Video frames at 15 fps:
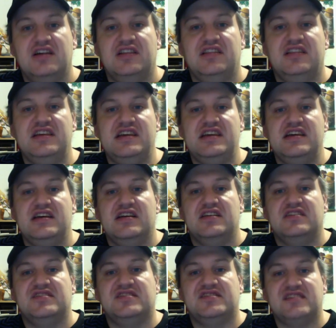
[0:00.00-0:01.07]
the
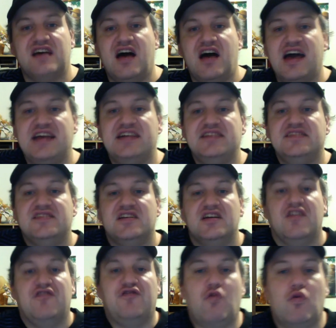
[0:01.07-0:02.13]
size
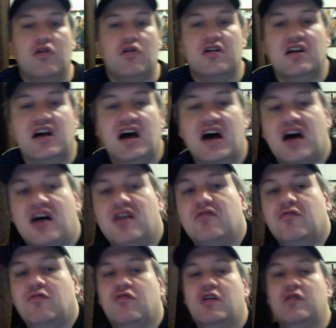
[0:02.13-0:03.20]
for
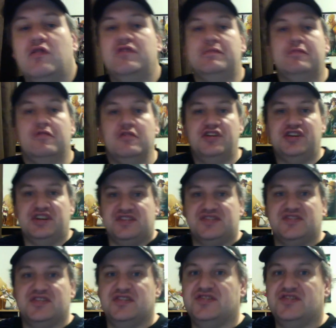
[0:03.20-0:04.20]
what we purchase.